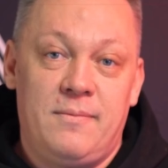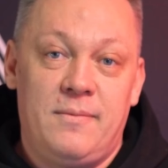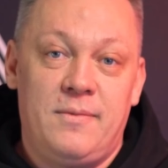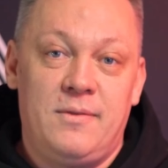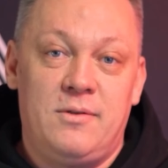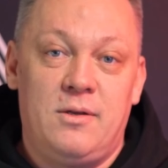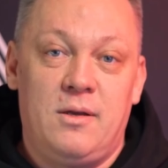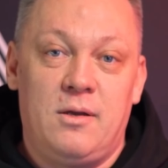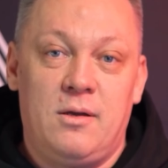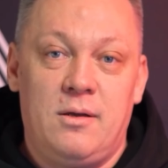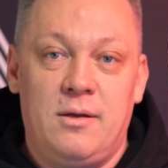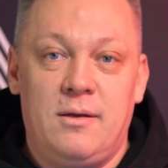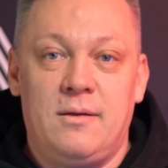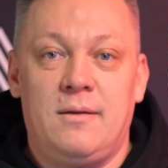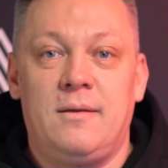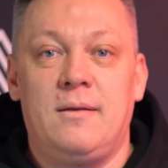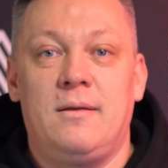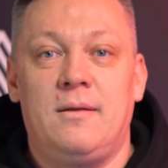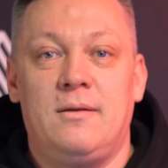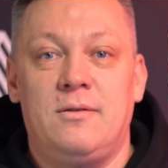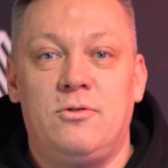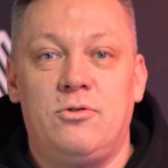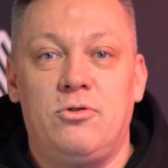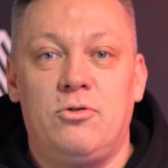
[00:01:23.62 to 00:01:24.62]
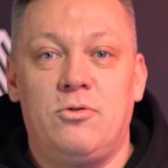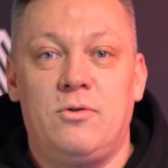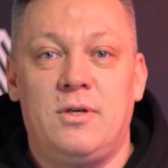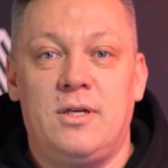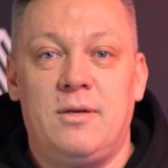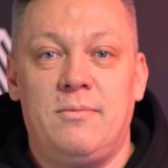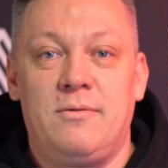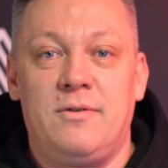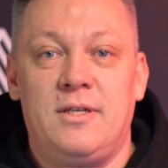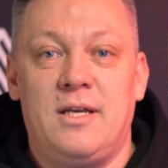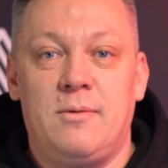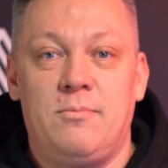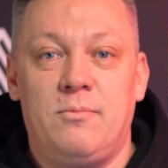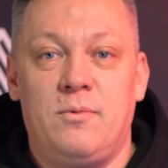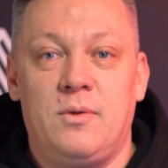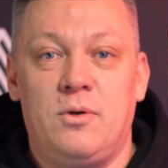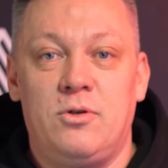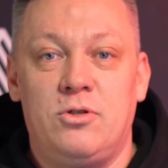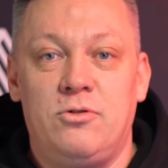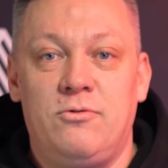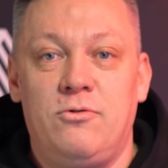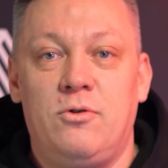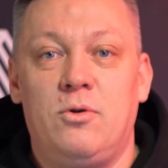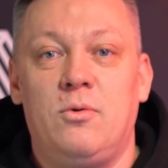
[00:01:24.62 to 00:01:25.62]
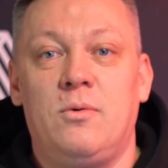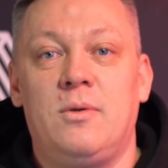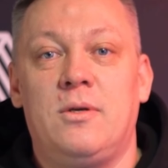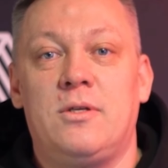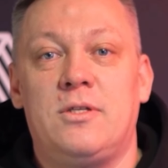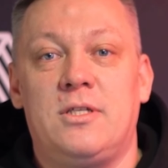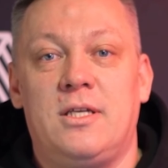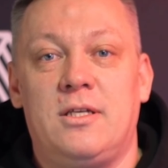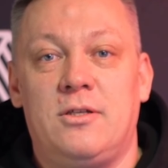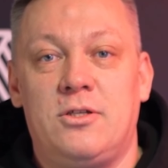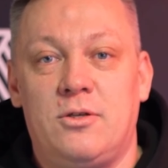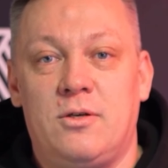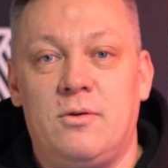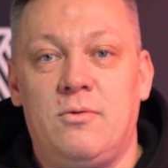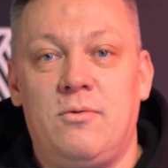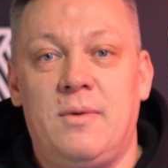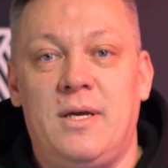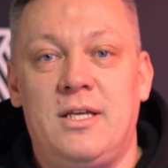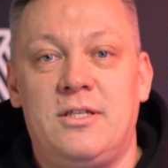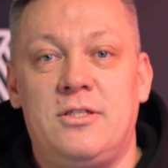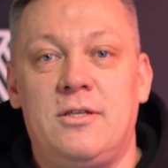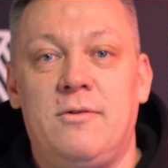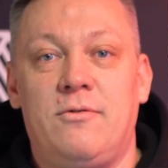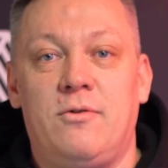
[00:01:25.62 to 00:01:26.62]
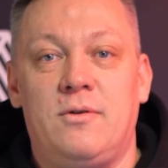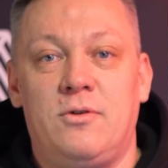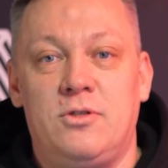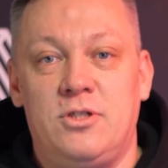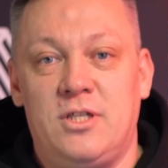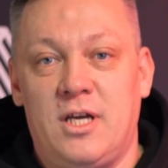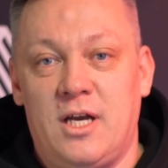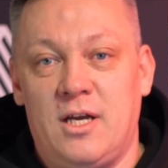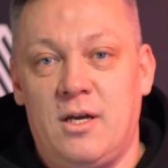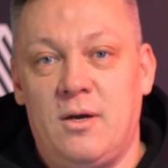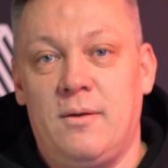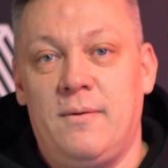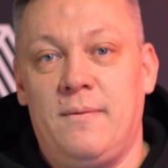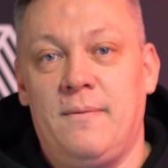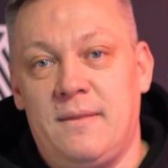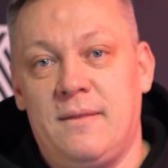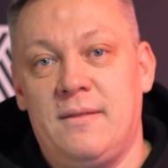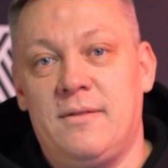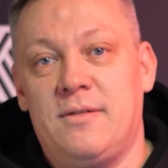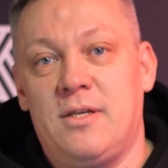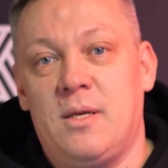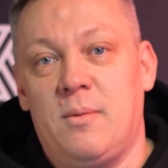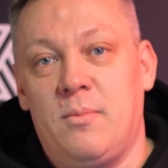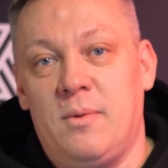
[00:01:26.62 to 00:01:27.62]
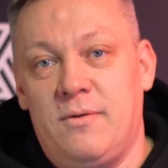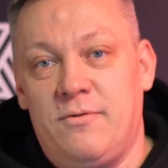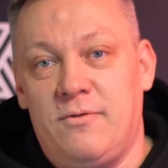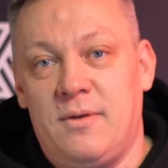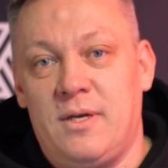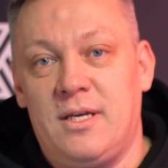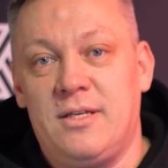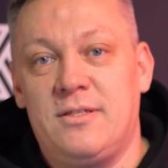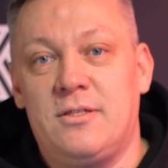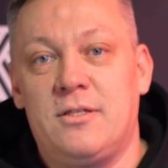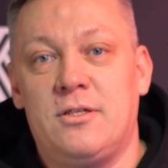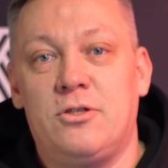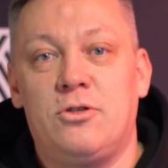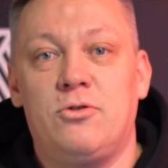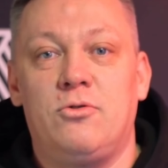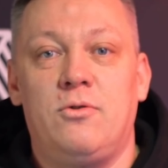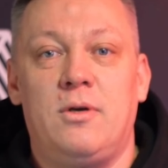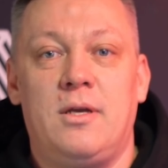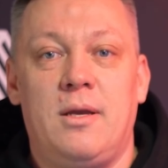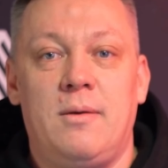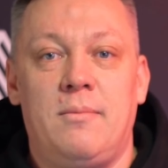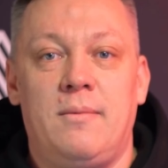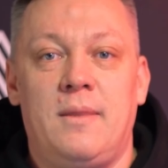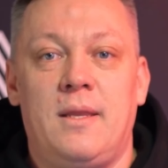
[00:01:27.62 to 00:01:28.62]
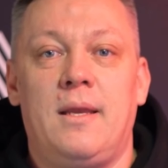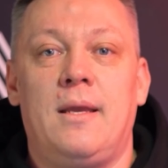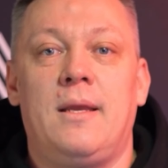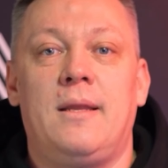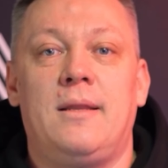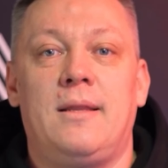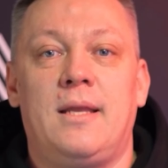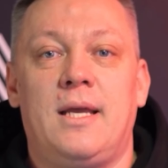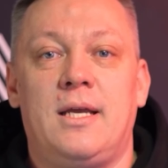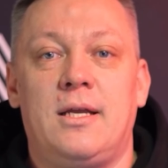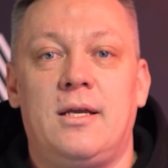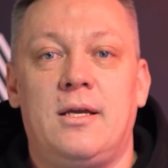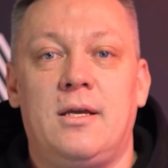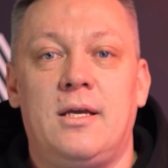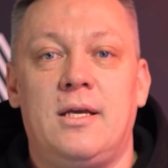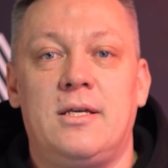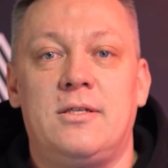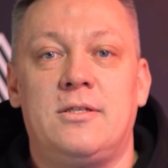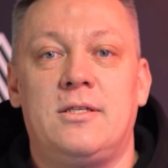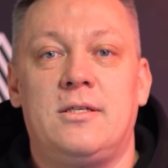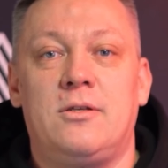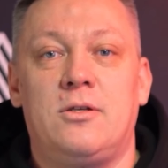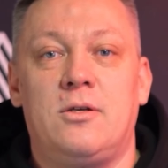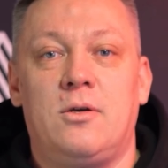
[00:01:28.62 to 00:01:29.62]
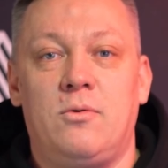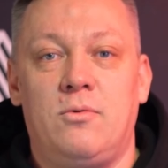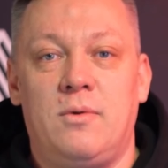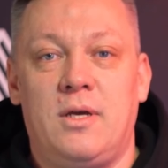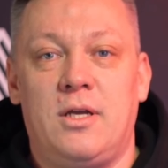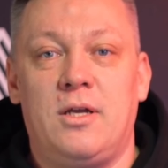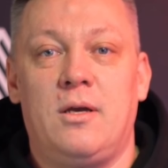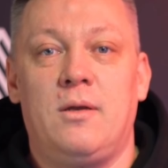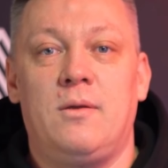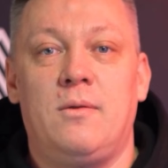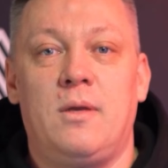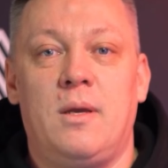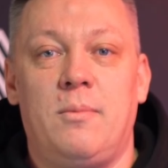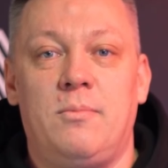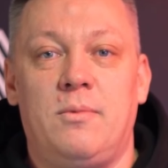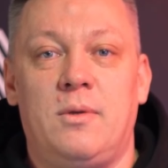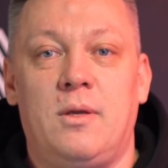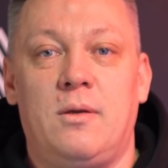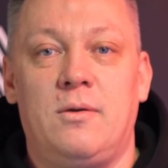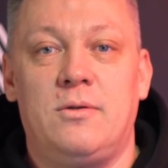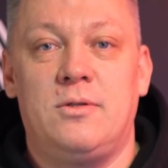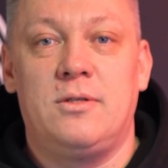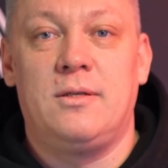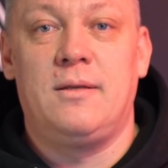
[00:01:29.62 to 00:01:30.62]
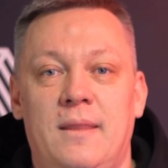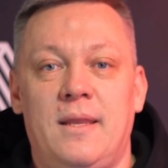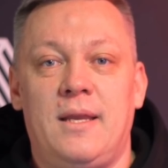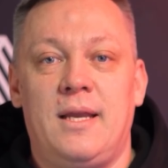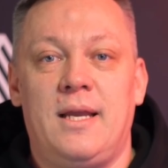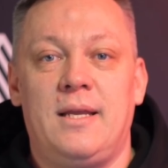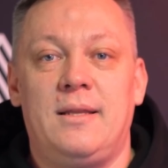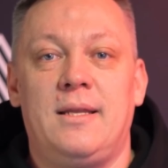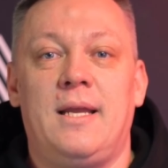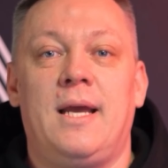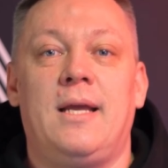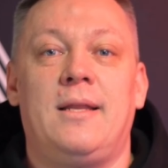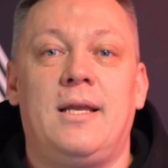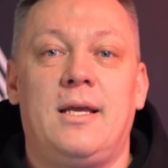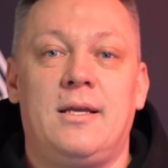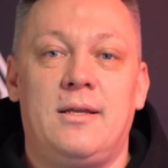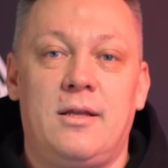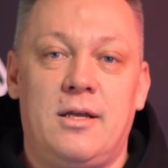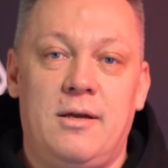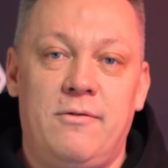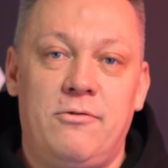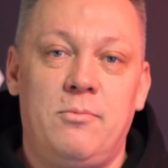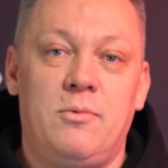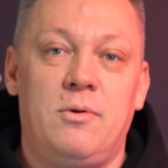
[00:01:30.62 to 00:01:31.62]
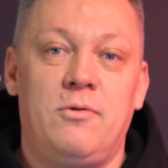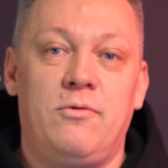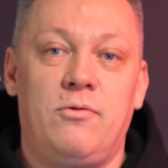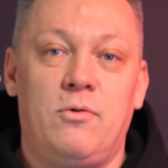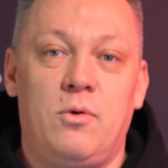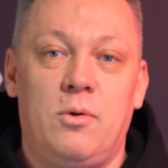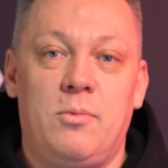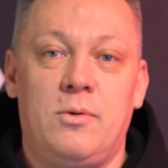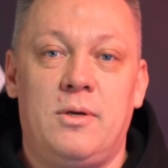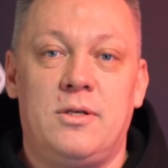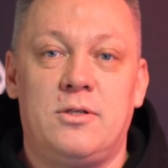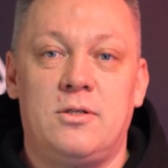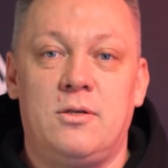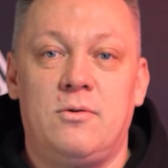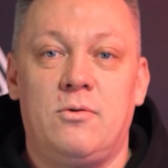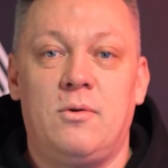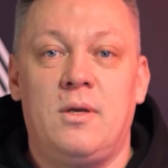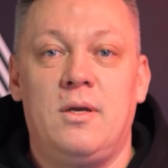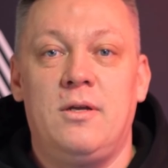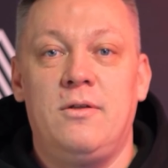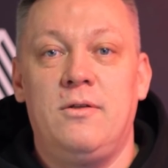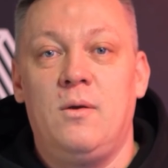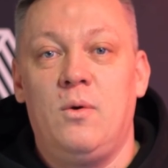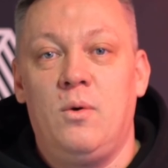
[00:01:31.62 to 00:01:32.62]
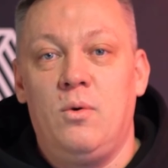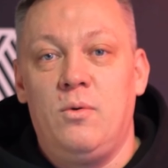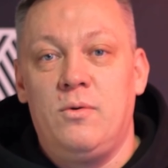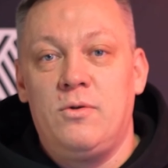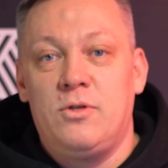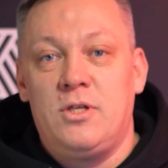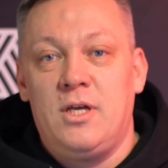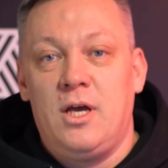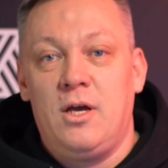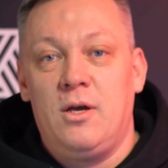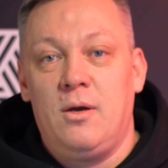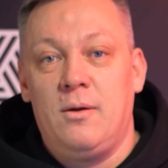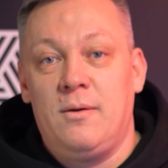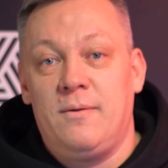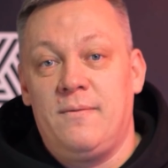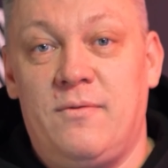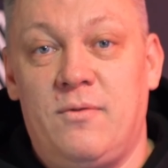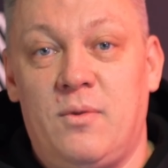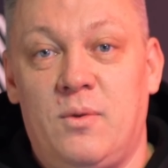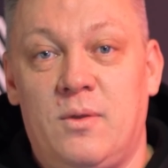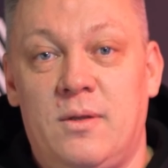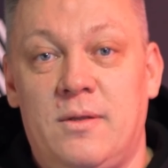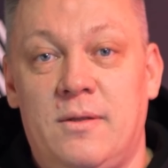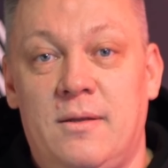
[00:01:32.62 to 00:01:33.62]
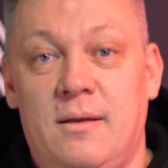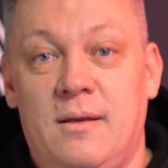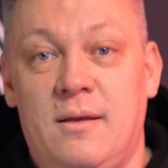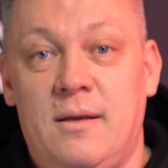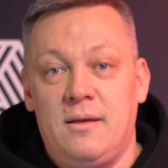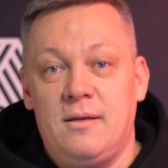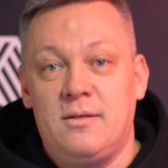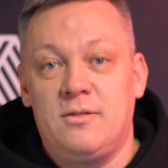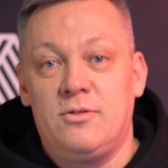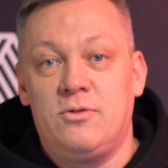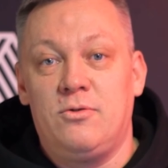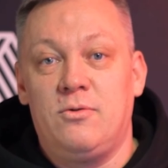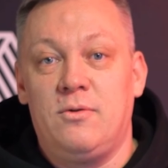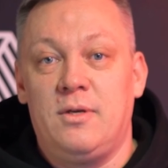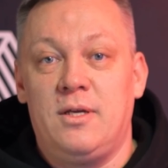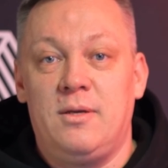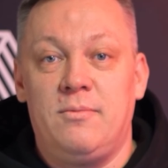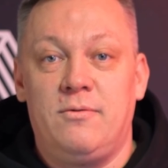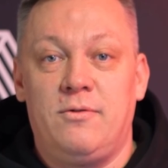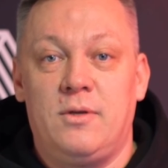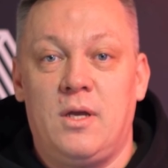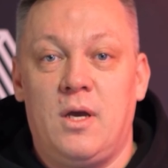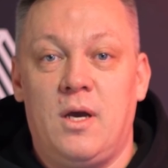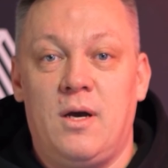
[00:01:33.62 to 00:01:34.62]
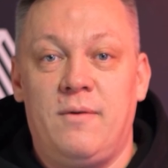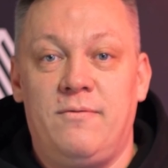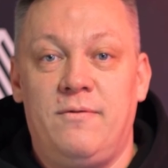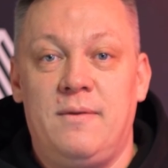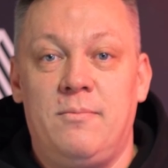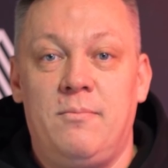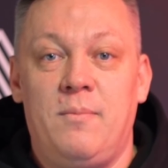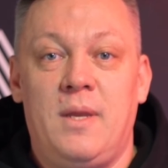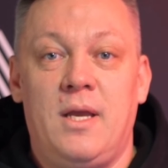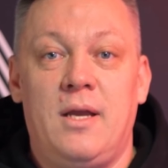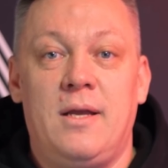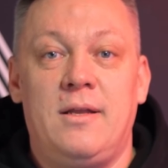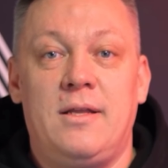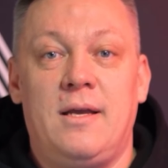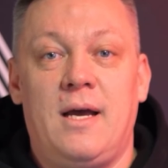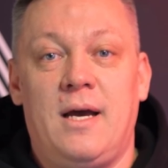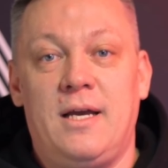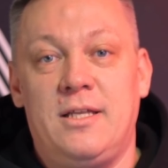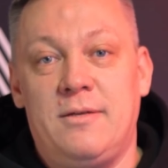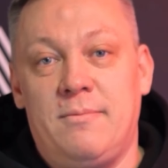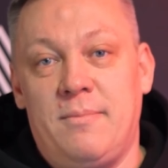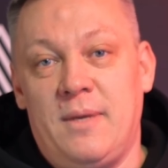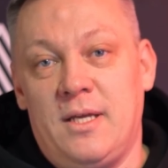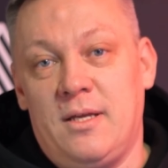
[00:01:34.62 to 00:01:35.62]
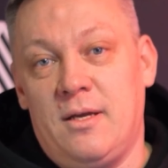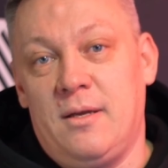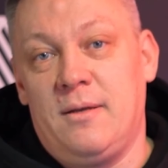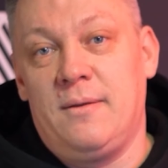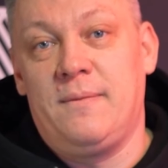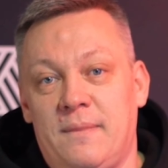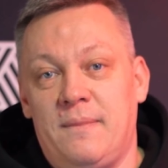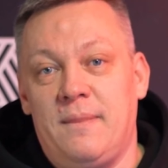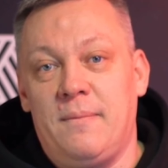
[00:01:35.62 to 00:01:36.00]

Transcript: Third, streams can push viewers into the rest of your channel. Someone finds the stream, then clicks into your regular uploads, and that can lift performance across the whole channel. Fourth, streams often monetize better.